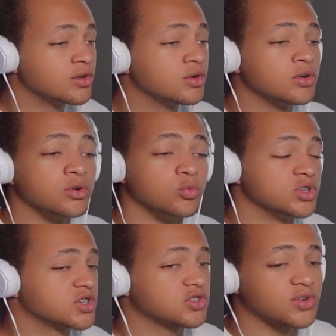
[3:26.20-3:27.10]
which
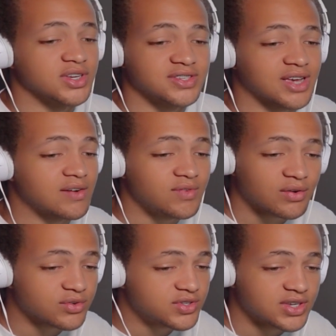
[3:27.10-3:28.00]
is crazy. I've never
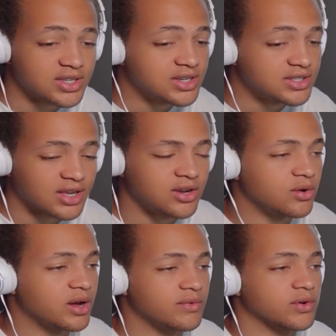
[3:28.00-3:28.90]
seen Nintendo
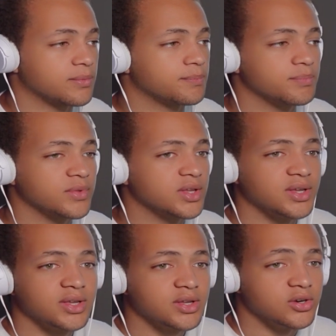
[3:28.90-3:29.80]
ever
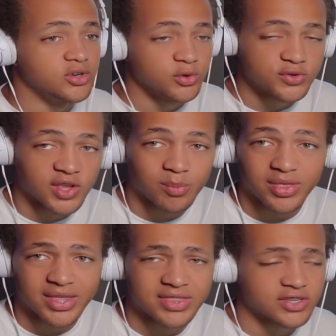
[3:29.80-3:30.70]
do something
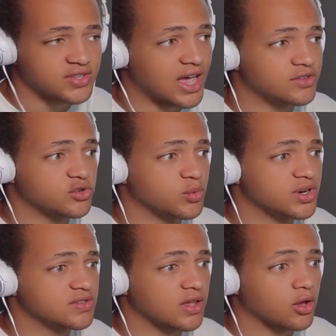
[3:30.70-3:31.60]
like this as to where it's
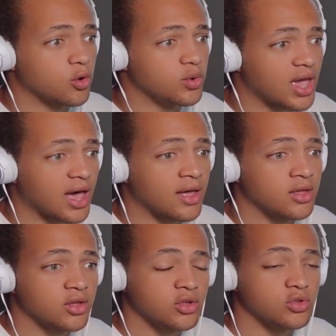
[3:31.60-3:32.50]
like, oh yeah,
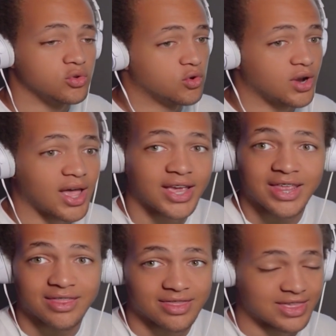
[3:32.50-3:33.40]
you're not
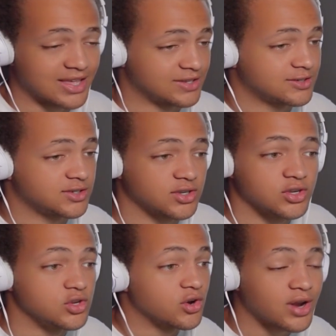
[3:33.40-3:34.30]
getting this.
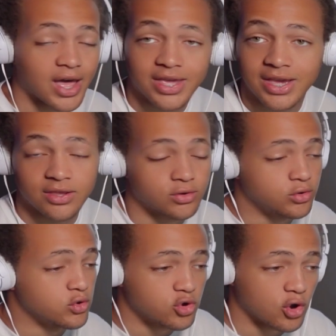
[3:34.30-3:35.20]
You're not
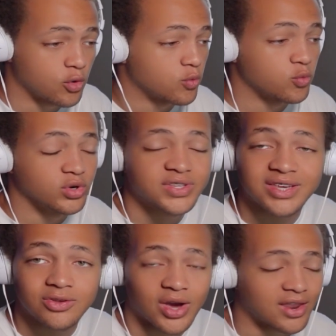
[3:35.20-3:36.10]
getting, we're taking
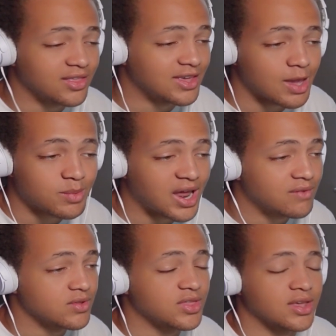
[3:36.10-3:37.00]
you out of the game and
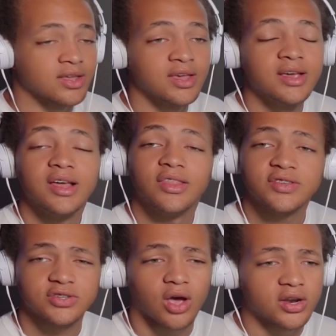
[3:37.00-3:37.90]
everything. This is
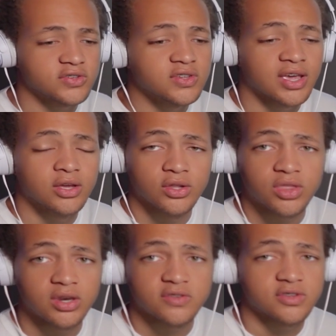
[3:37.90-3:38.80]
honestly a good thing
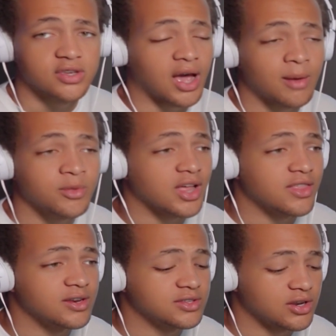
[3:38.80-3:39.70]
to see. I'm glad that
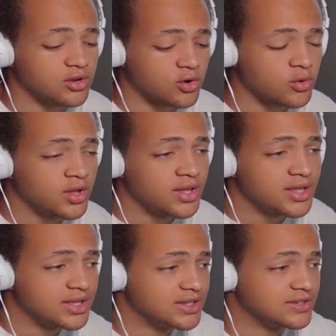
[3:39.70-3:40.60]
Nintendo
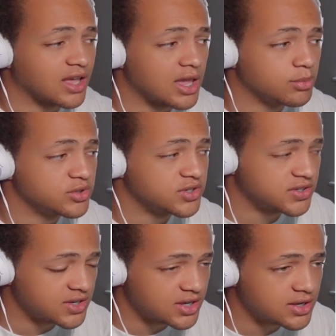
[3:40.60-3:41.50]
is able to
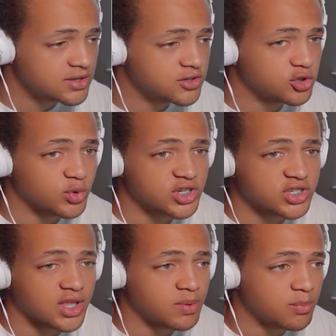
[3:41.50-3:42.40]
see situations
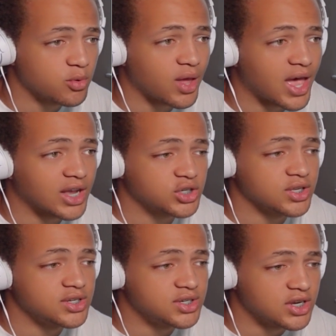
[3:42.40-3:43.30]
that people actually
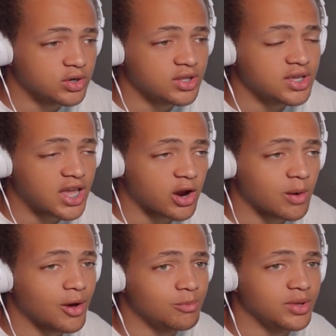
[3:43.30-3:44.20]
dearly care
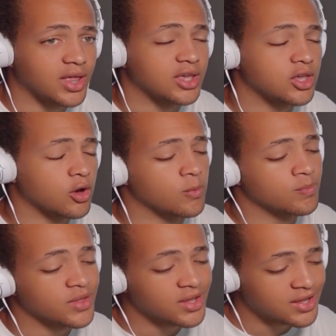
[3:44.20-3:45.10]
about and be like, yo,
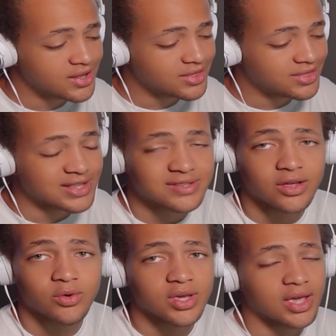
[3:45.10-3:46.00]
that's not
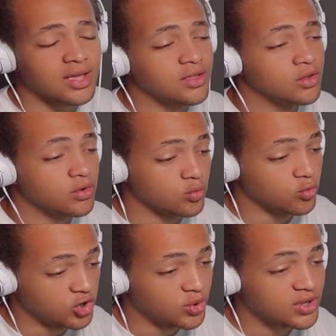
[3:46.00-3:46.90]
okay. We're
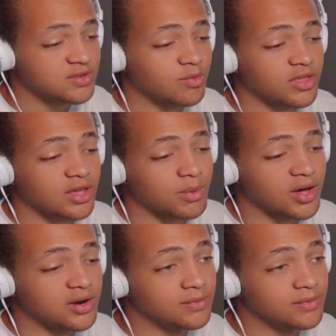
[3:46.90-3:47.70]
doing something about it.